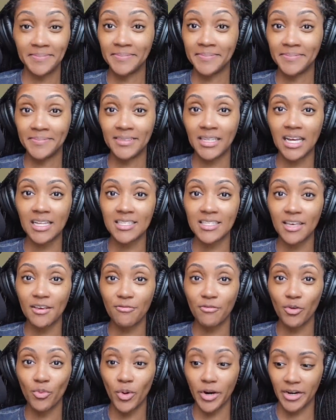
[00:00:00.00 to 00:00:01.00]
Not safe
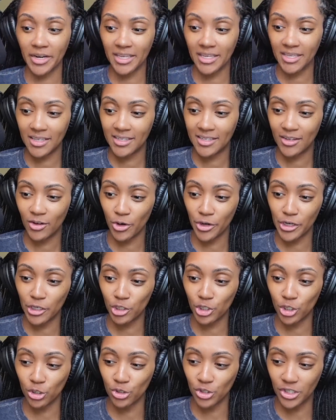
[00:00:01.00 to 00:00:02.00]
for work or your
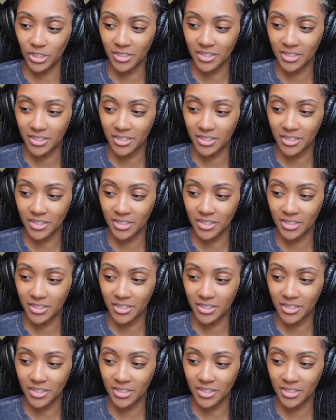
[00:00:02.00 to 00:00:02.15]
children.